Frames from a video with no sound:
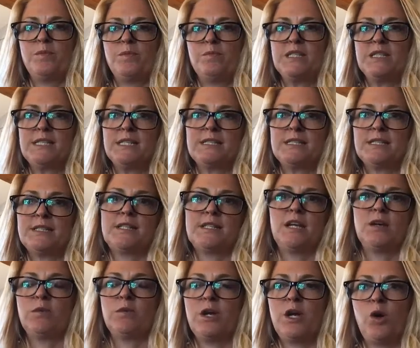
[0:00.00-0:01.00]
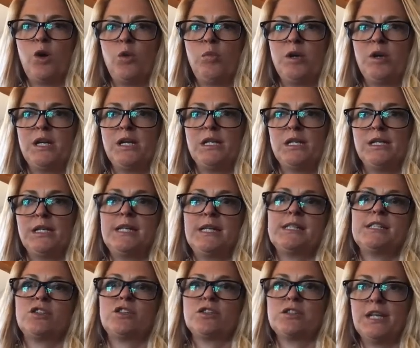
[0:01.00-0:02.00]
businesses can reopen
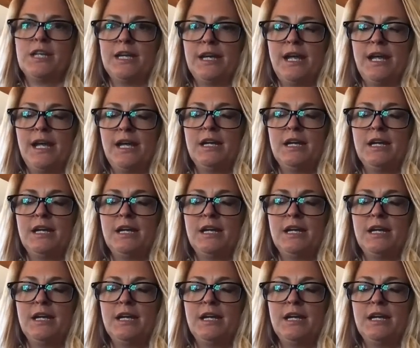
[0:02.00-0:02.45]
Easter Sunday.